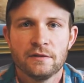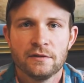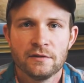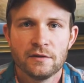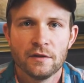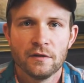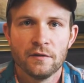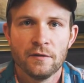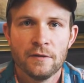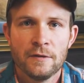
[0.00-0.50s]

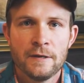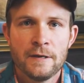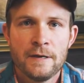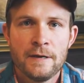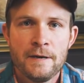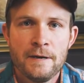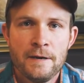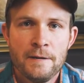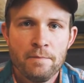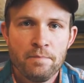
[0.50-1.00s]
So,
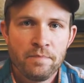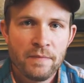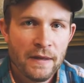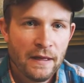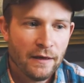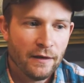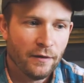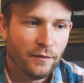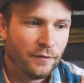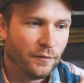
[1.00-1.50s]

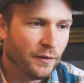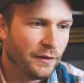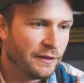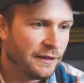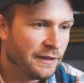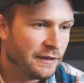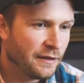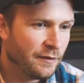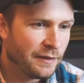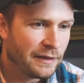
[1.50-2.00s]
you know, one
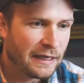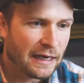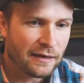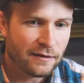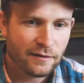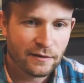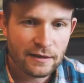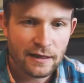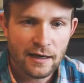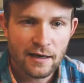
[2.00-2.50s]
thing that we can
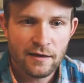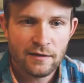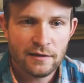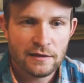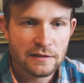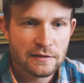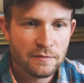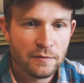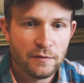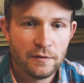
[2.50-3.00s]
look at
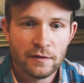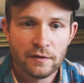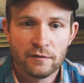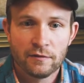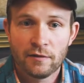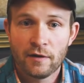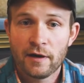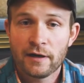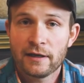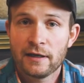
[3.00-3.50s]
is Boone and
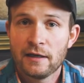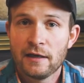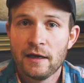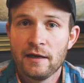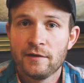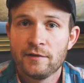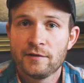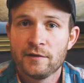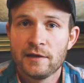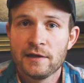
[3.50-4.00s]
Crockett
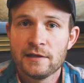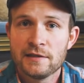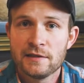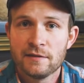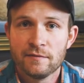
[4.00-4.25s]
entries,